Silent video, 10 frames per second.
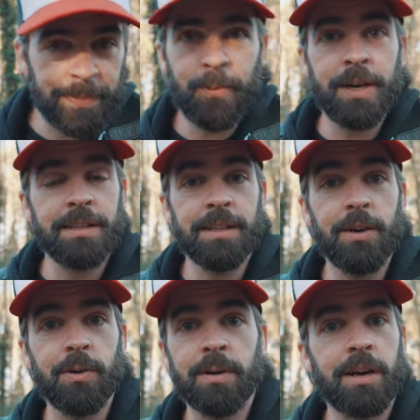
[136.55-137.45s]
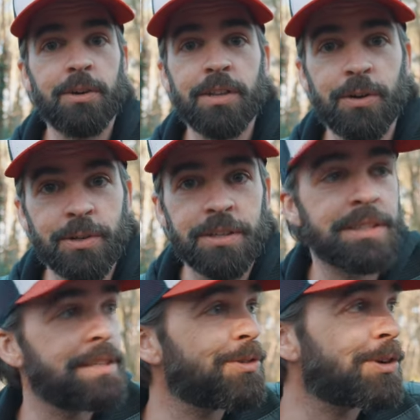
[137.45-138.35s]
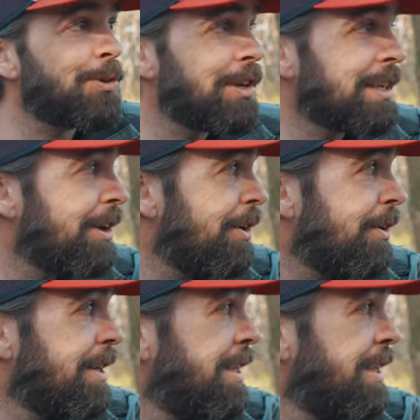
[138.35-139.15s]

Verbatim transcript: What? No. Oh no, you're still recording. No.